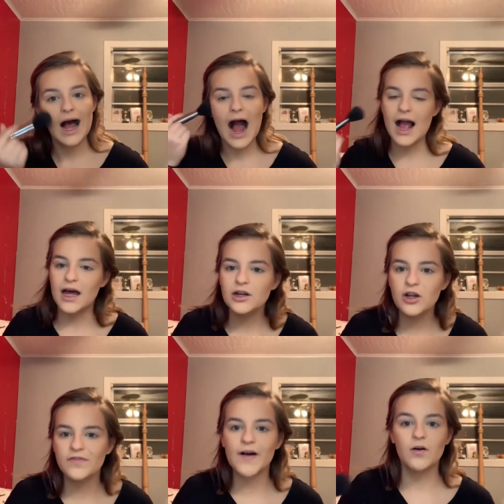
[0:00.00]
I got a
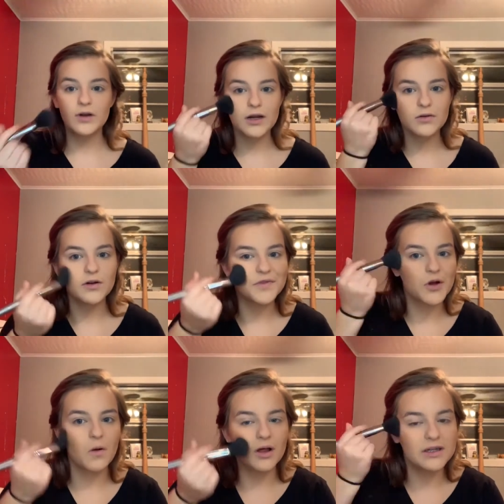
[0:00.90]
new phone. I don't know if the
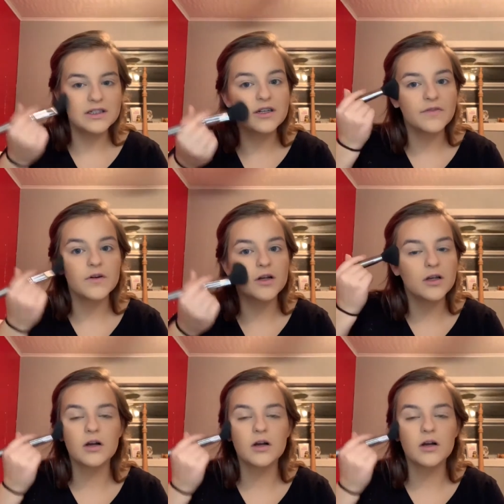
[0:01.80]
quality's different.